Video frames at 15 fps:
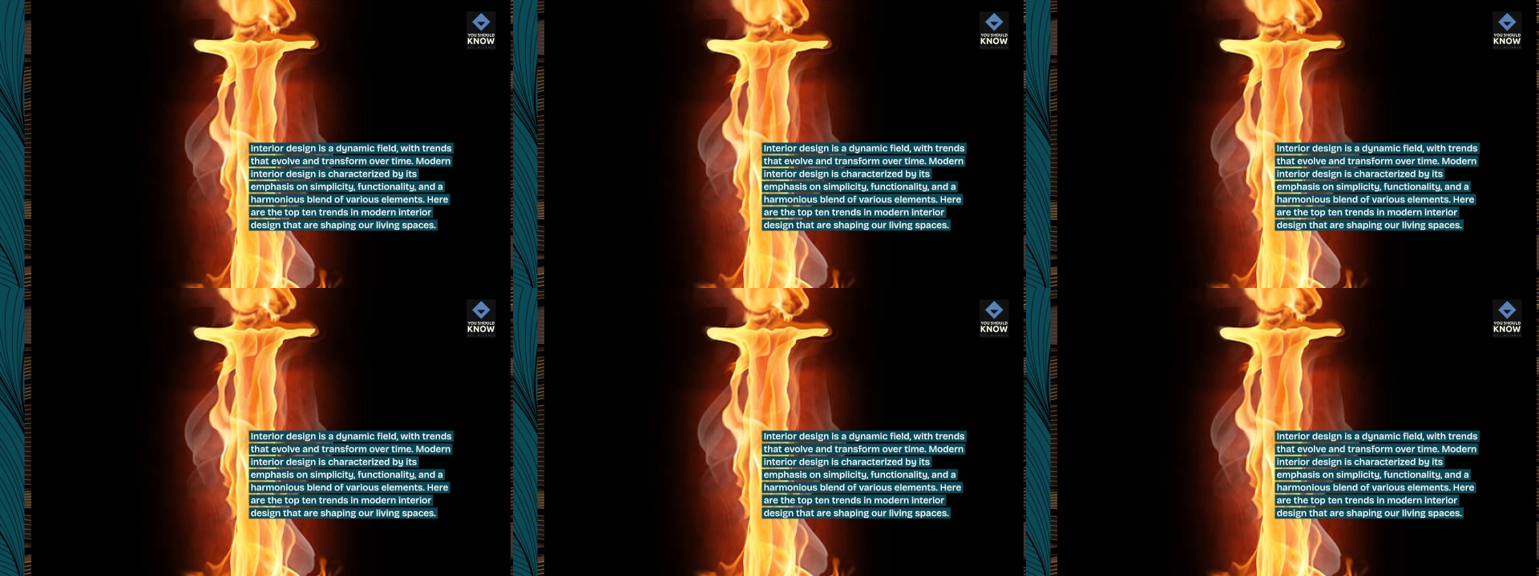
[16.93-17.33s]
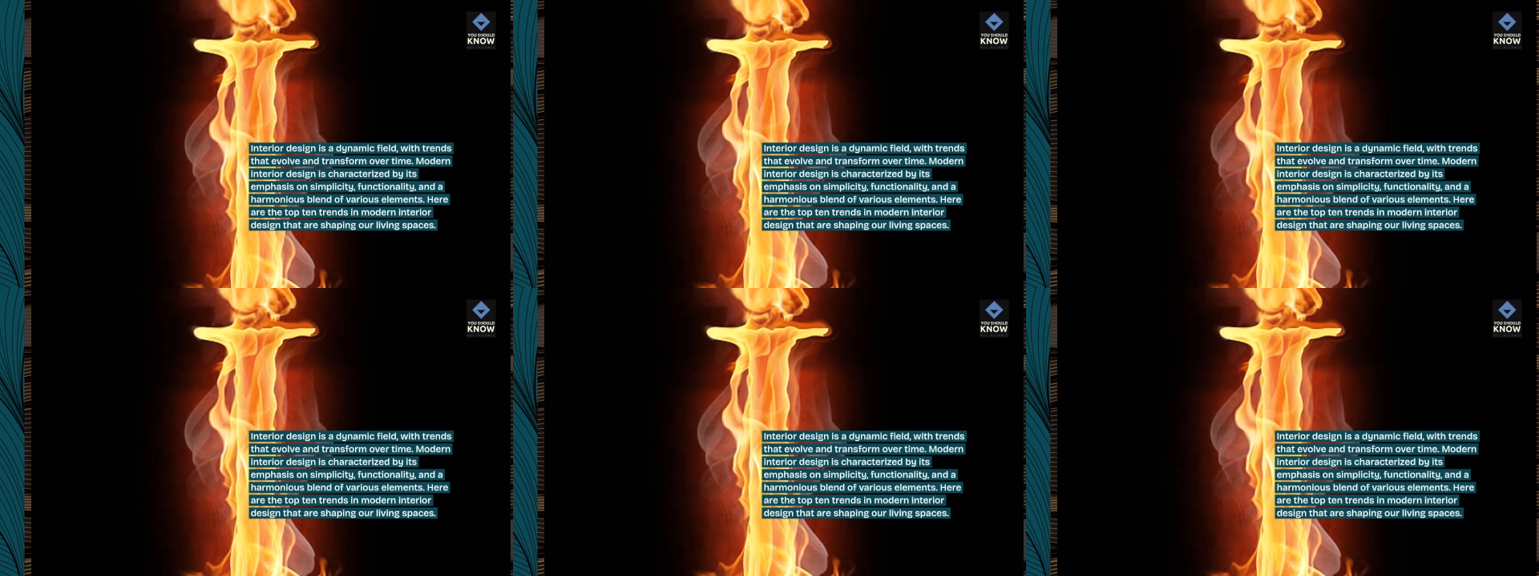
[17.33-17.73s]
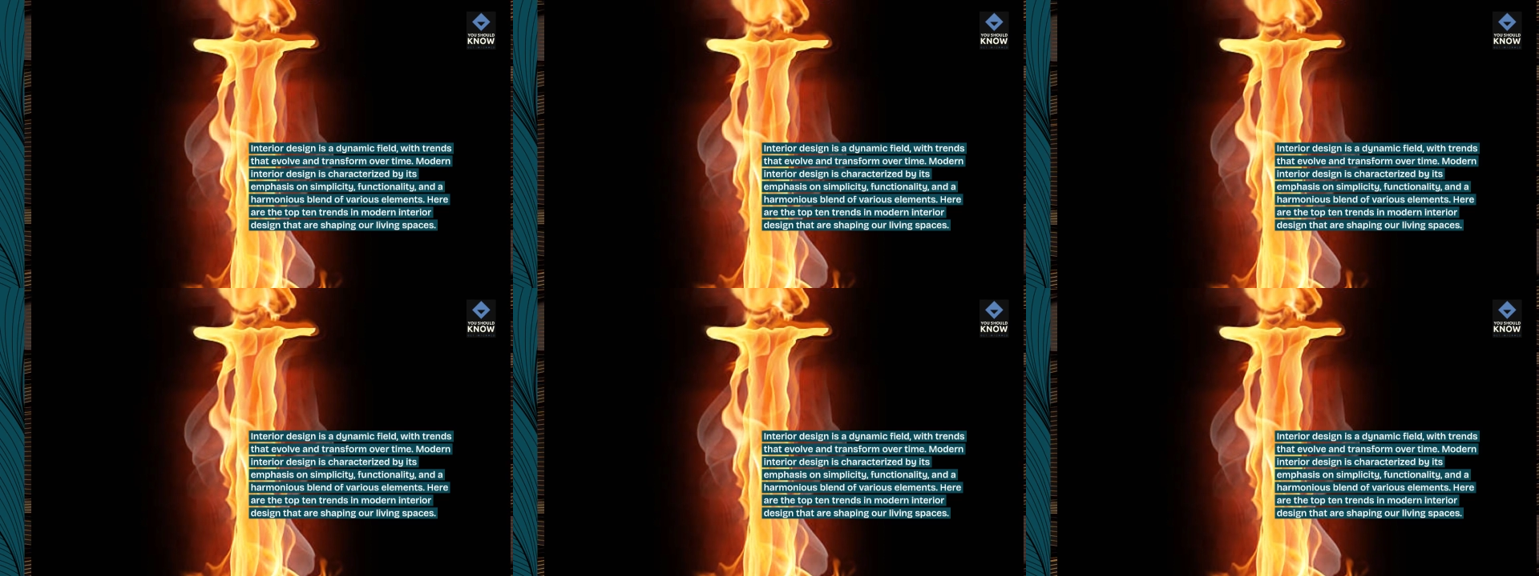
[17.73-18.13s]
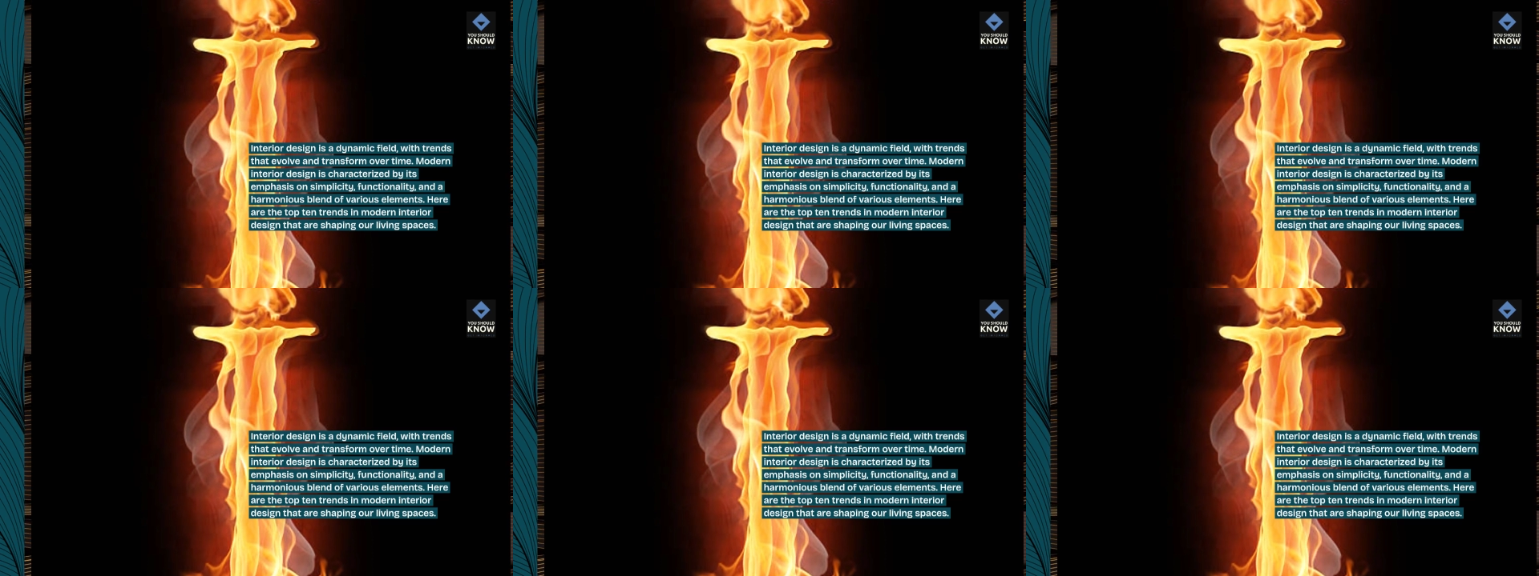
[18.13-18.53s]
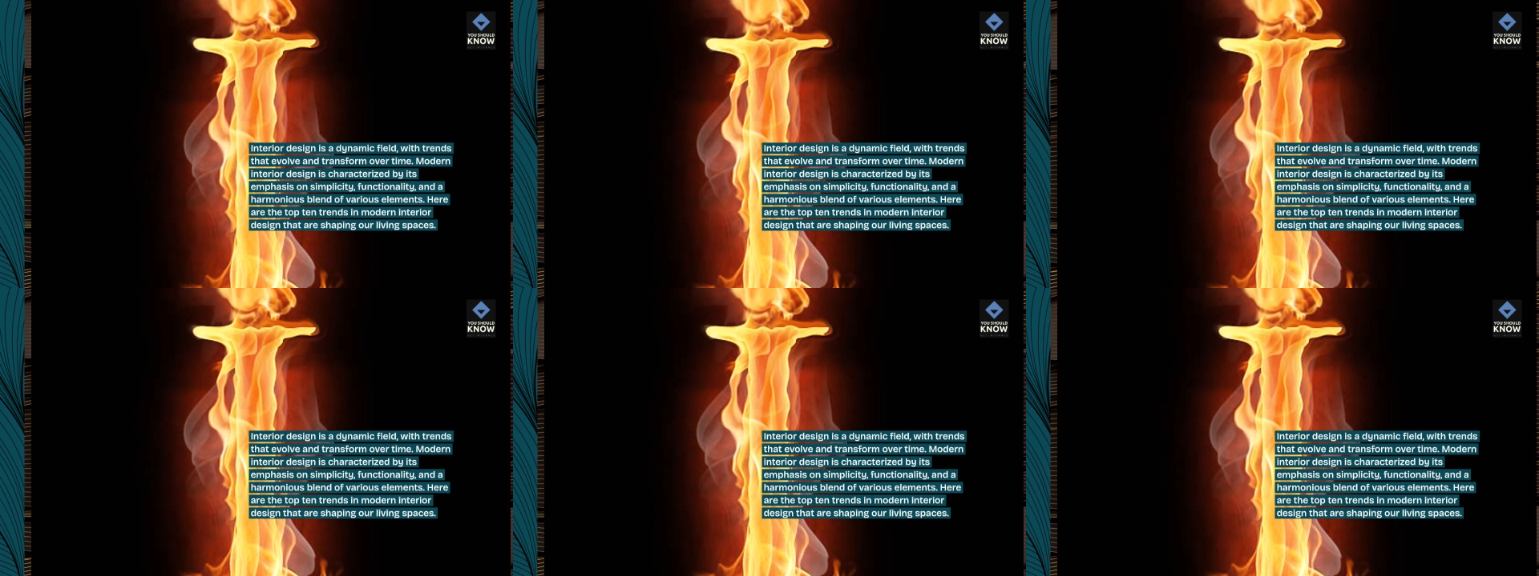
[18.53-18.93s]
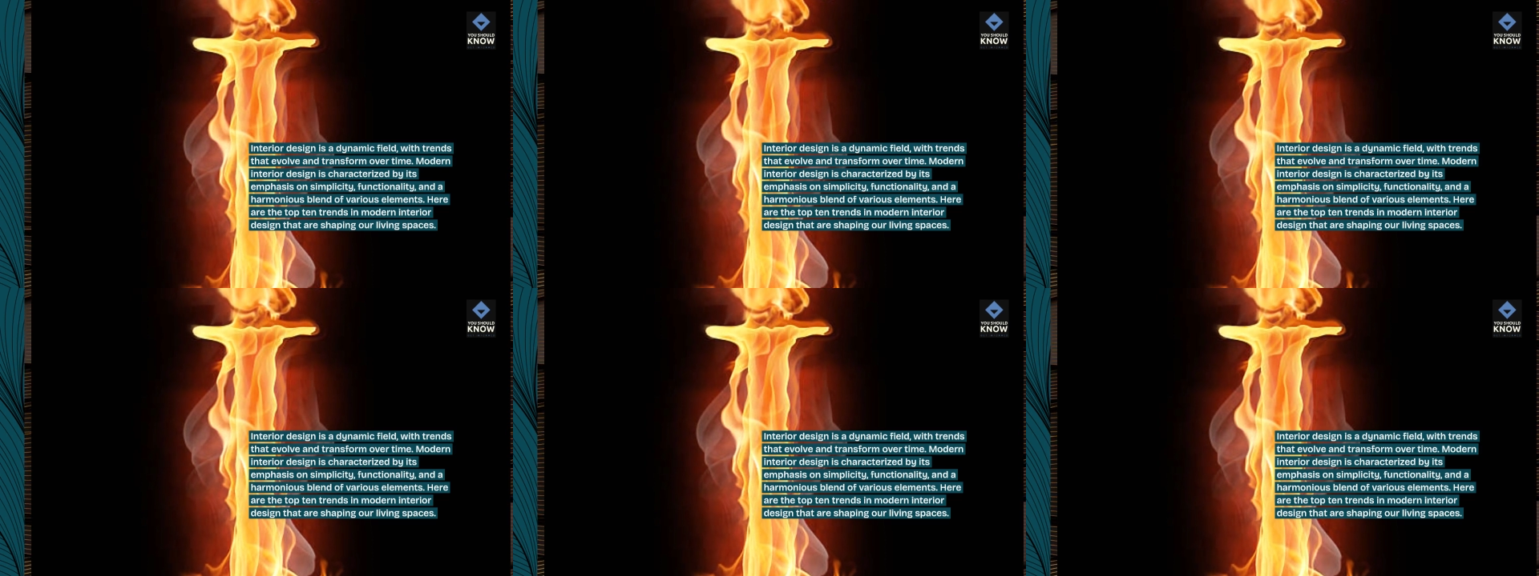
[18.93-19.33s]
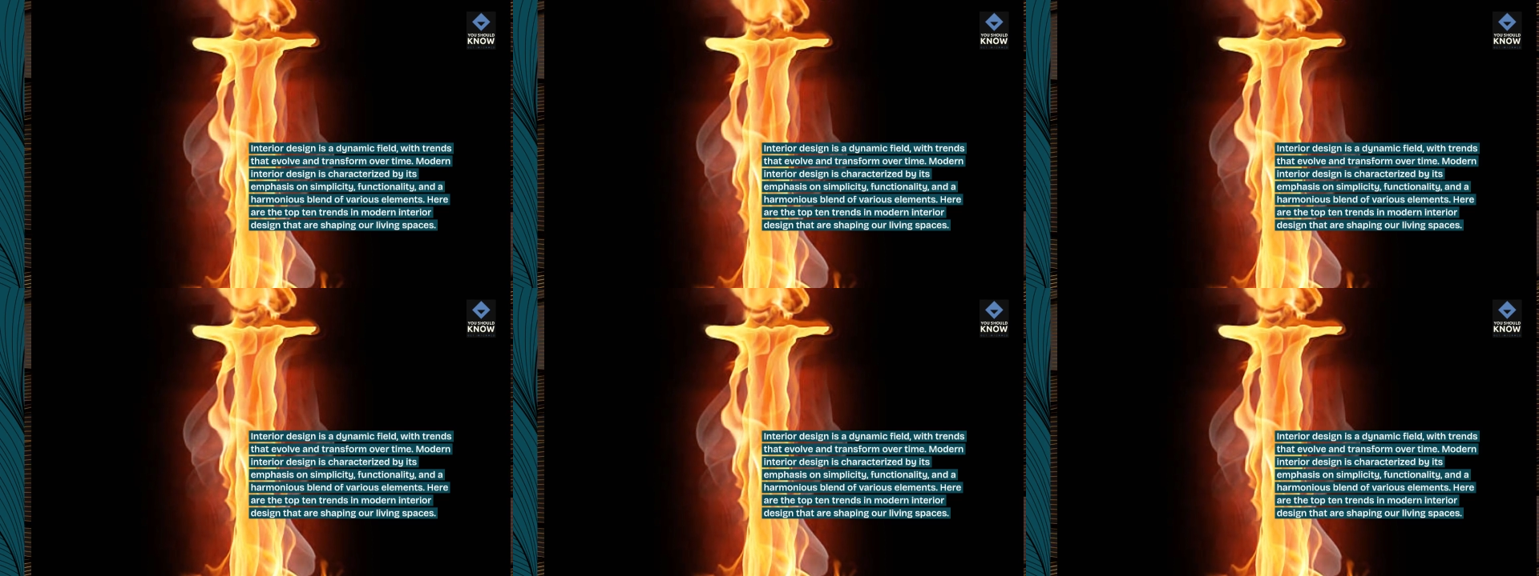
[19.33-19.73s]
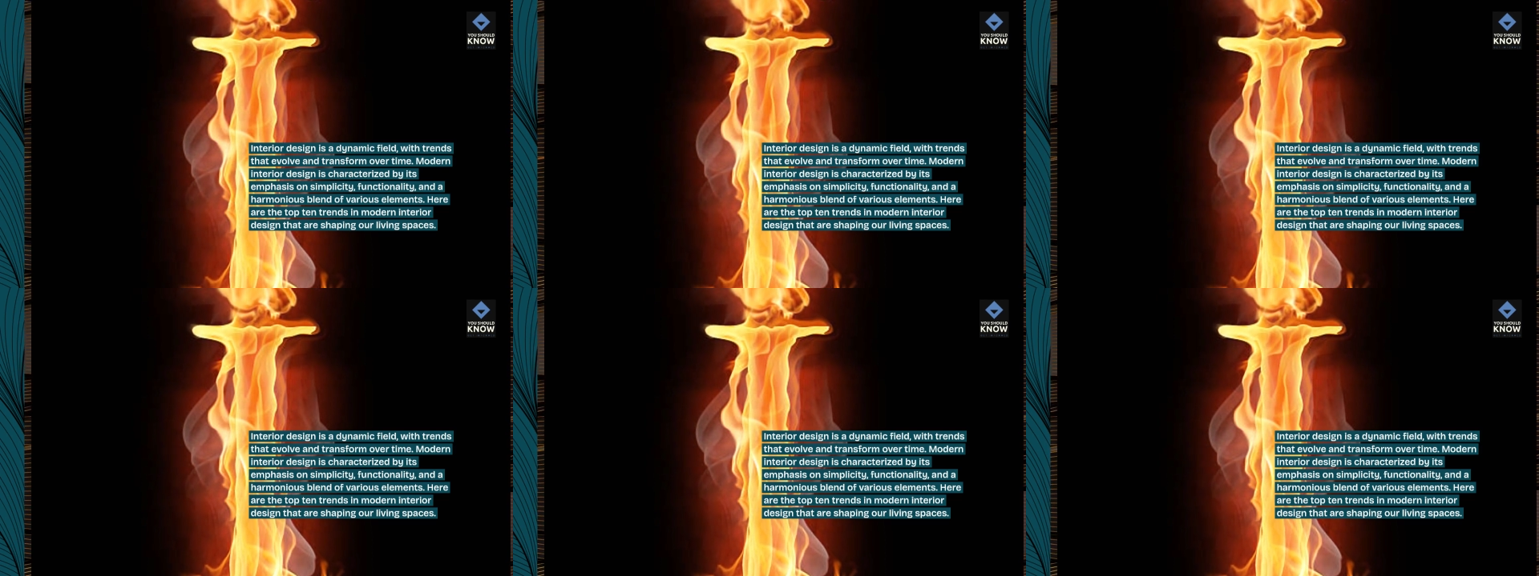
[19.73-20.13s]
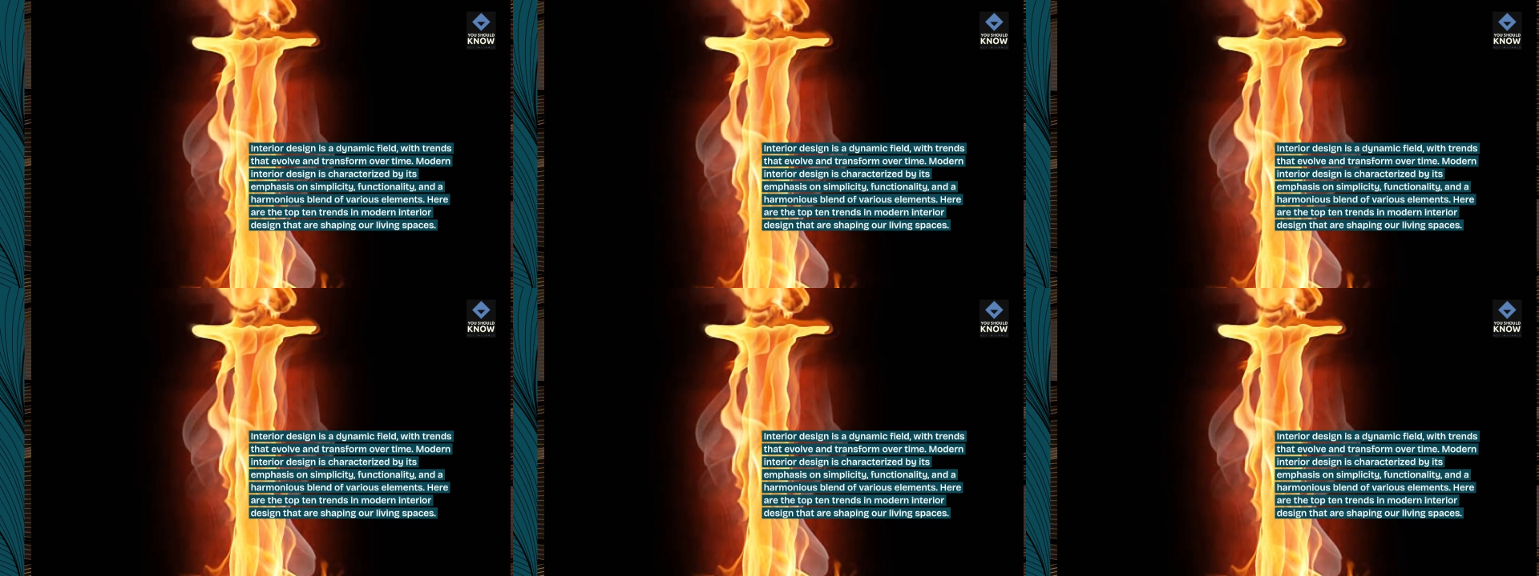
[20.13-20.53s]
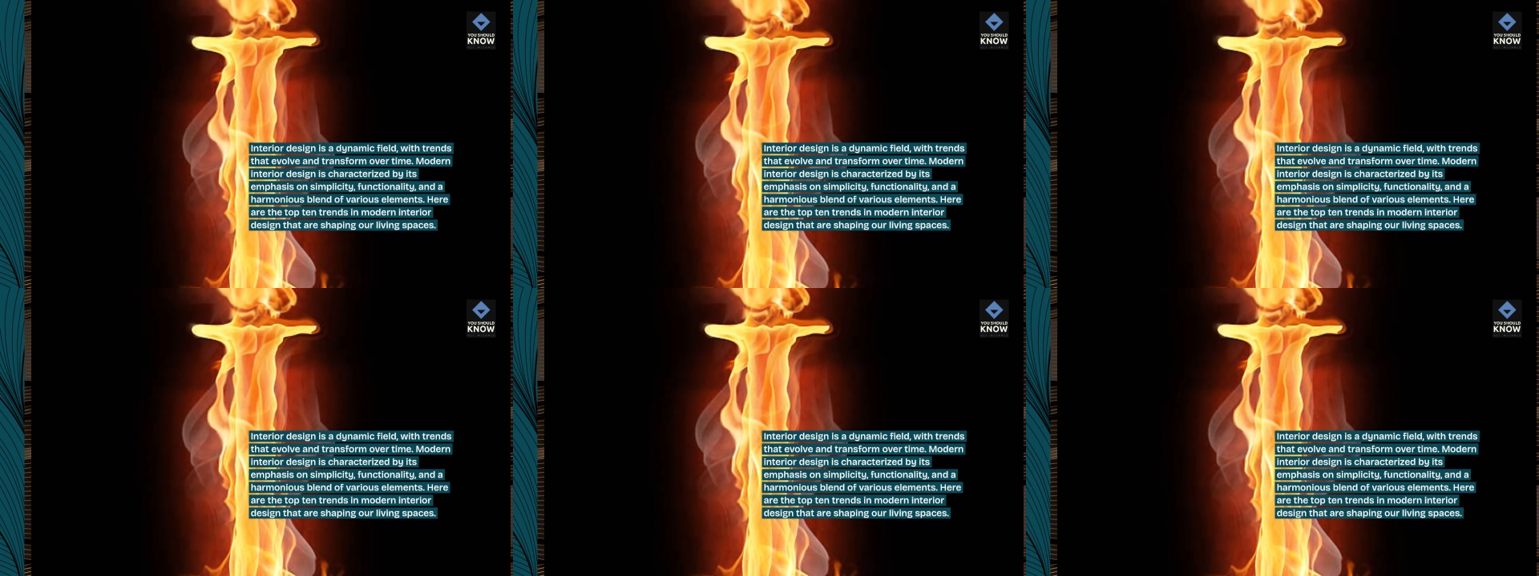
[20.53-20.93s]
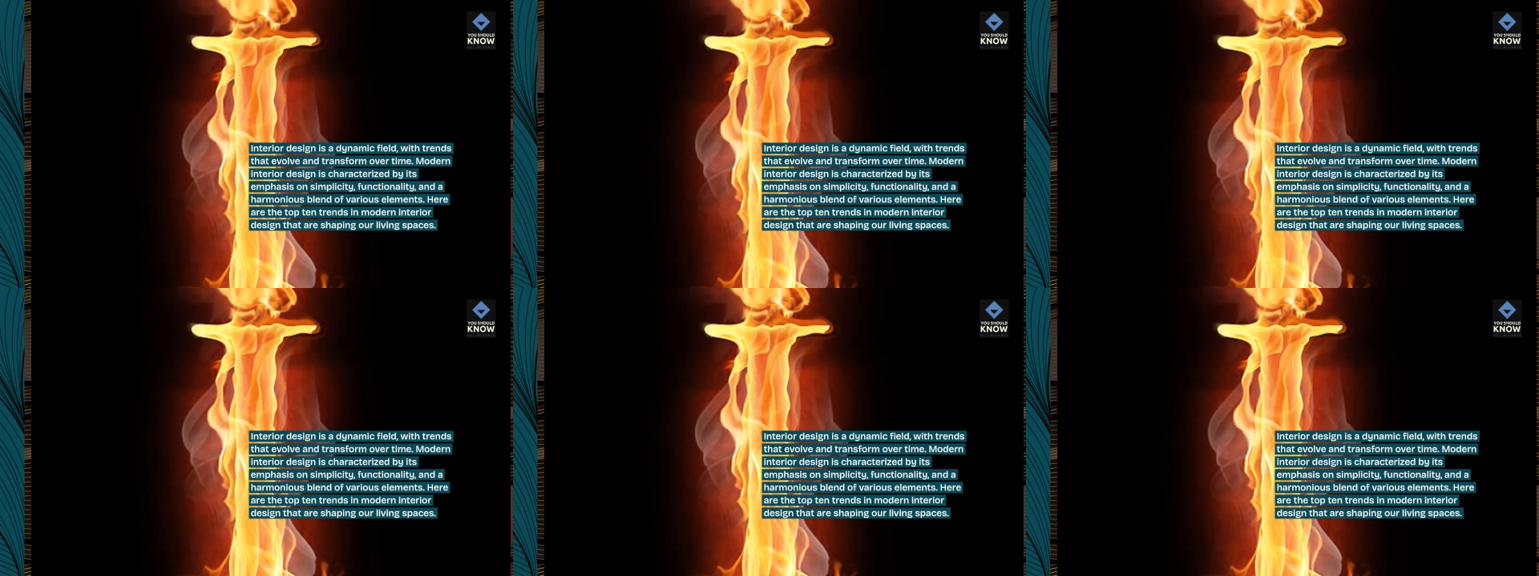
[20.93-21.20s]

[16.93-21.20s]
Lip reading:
No face is visible, so there are no lips to read.